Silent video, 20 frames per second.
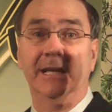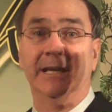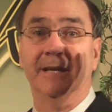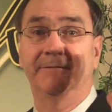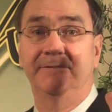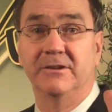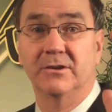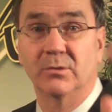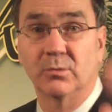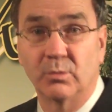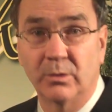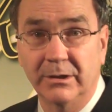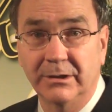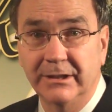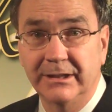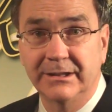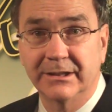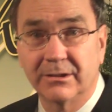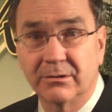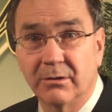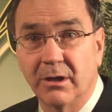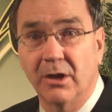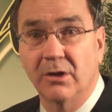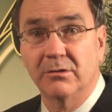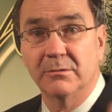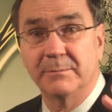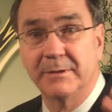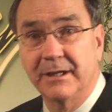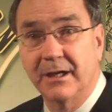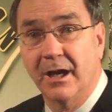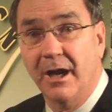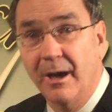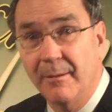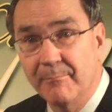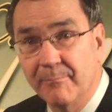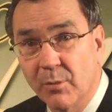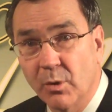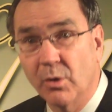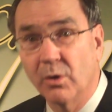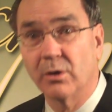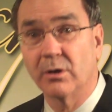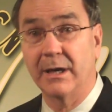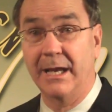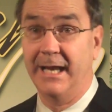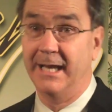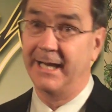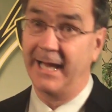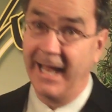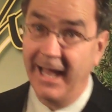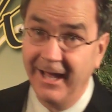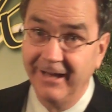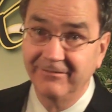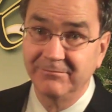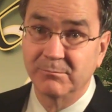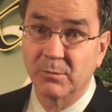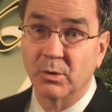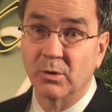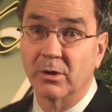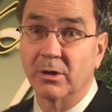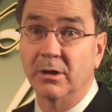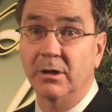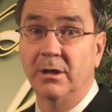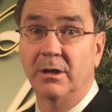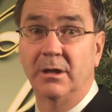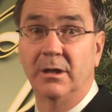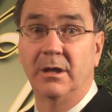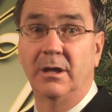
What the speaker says: If you're willing to grow and become more and have more,